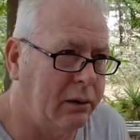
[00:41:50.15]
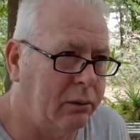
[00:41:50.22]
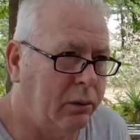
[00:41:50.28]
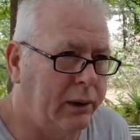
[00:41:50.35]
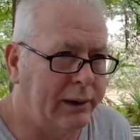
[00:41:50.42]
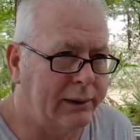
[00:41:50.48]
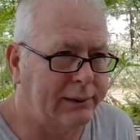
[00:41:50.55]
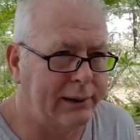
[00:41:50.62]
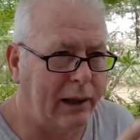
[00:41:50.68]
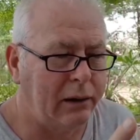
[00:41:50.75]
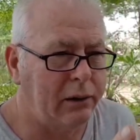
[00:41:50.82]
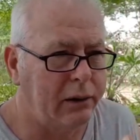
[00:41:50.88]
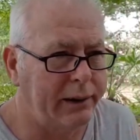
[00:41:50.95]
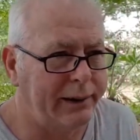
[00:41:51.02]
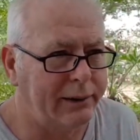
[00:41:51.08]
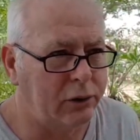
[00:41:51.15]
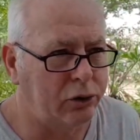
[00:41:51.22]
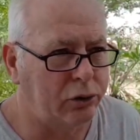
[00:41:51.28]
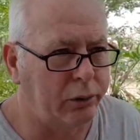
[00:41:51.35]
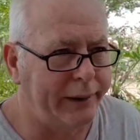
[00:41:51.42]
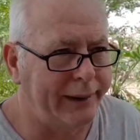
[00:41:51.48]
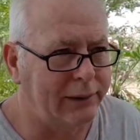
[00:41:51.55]
When it's underneath the
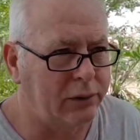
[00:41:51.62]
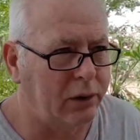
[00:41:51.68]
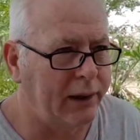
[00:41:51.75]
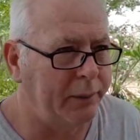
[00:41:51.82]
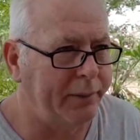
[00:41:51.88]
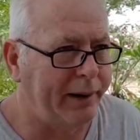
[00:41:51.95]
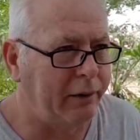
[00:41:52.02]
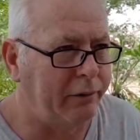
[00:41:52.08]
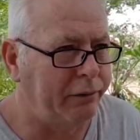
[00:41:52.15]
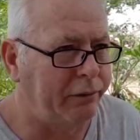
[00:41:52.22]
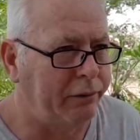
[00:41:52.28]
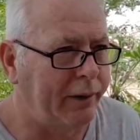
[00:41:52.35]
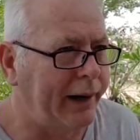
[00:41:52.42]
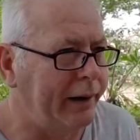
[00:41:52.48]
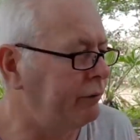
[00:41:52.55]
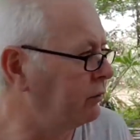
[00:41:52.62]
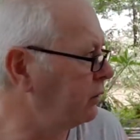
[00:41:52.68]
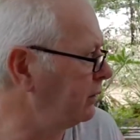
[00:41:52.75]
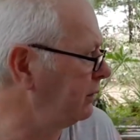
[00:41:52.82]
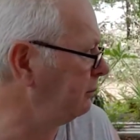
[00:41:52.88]
tree, it's only about 5 foot,